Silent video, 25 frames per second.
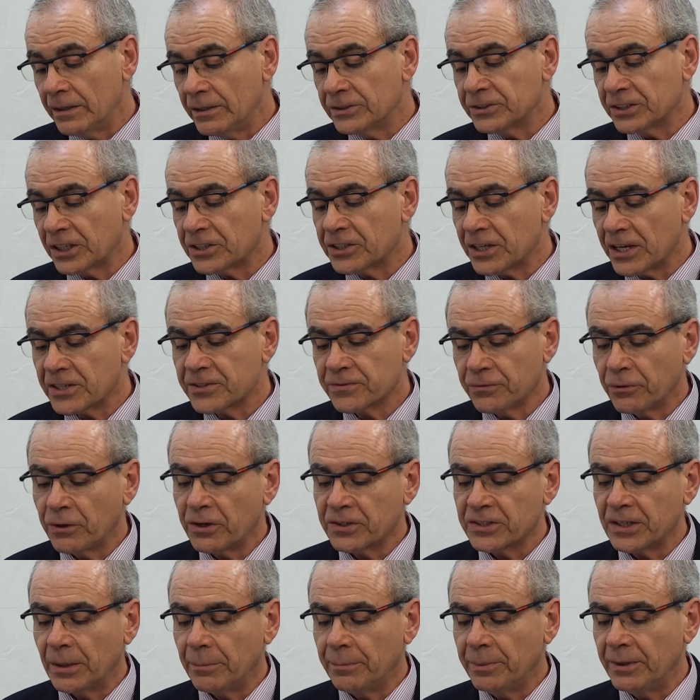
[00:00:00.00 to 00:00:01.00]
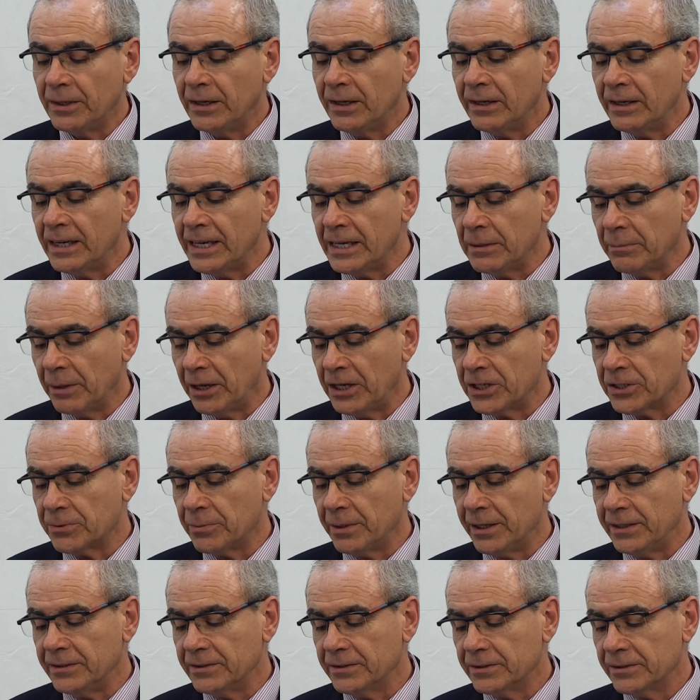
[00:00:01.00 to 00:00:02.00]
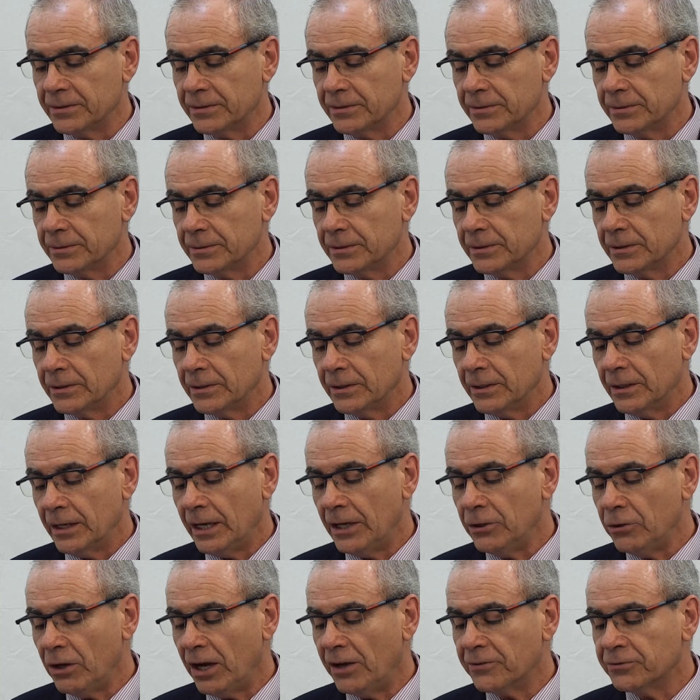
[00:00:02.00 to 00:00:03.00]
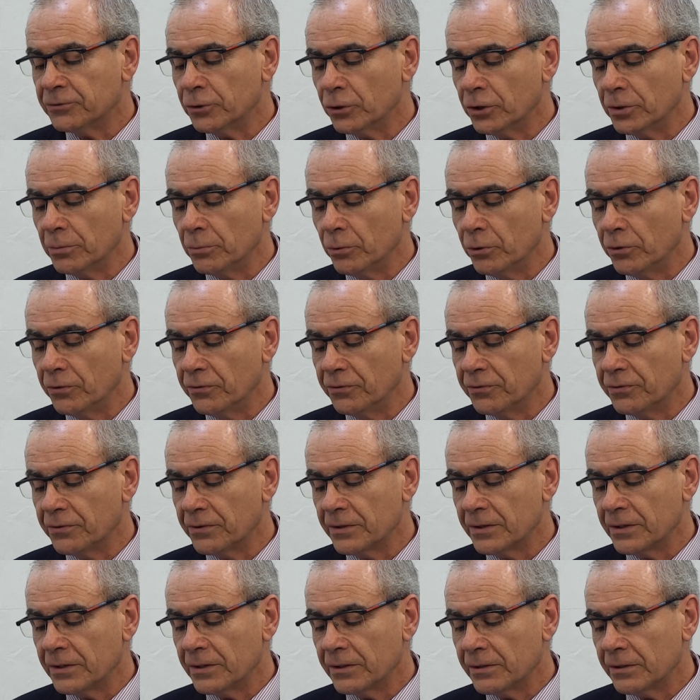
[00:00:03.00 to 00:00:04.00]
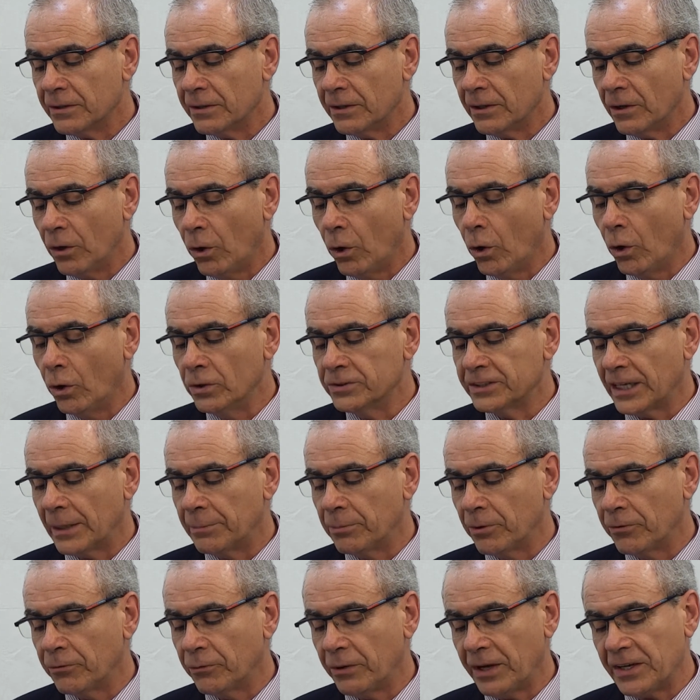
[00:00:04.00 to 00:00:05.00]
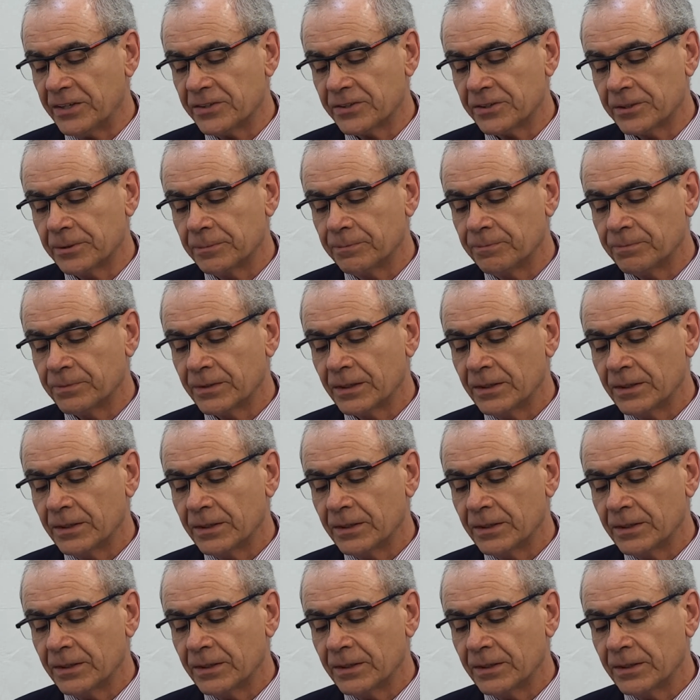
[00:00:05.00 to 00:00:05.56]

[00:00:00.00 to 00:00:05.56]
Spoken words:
such as, for example, lean management, you have to remove all type of waste.